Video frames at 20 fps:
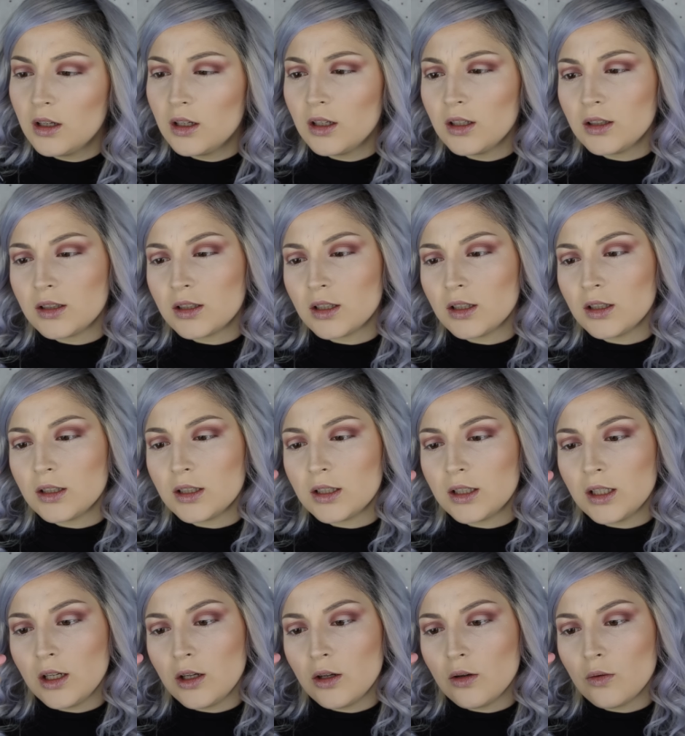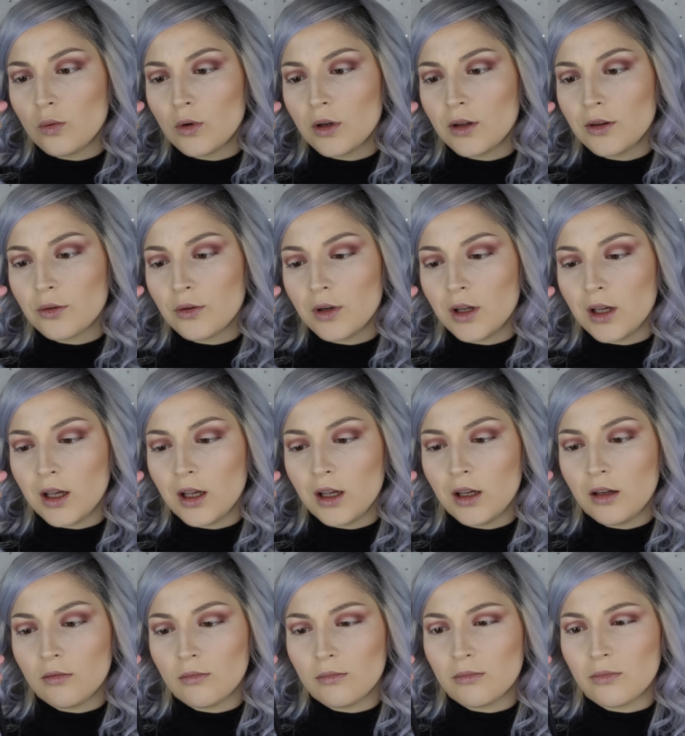It's a C one
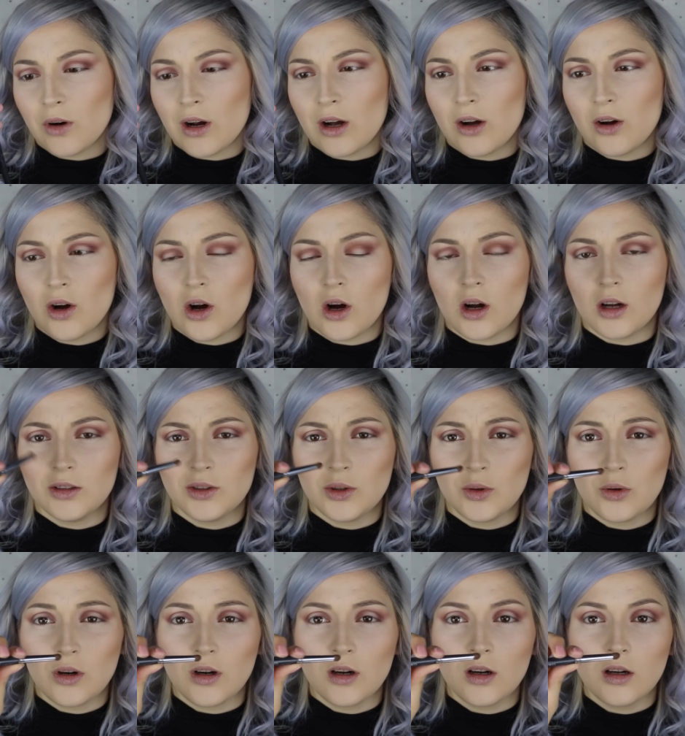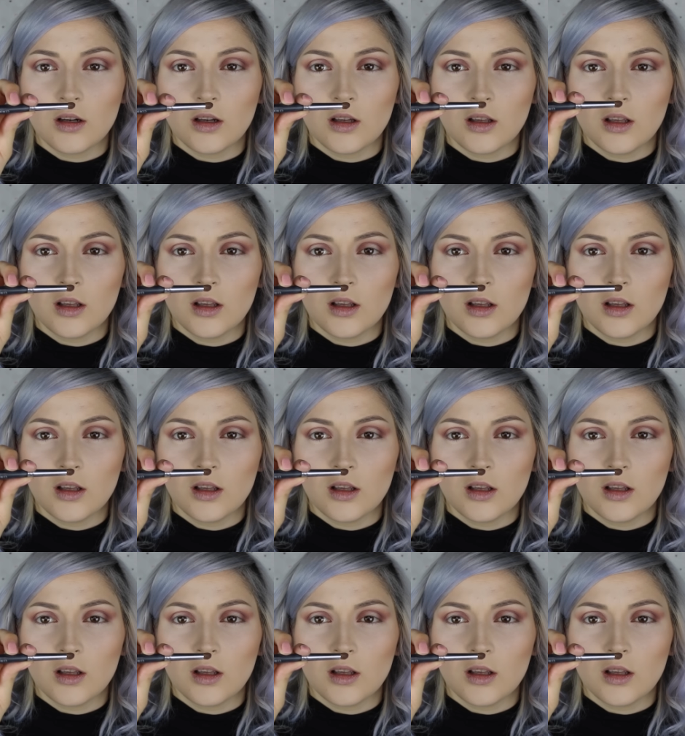thirty-eight round contour.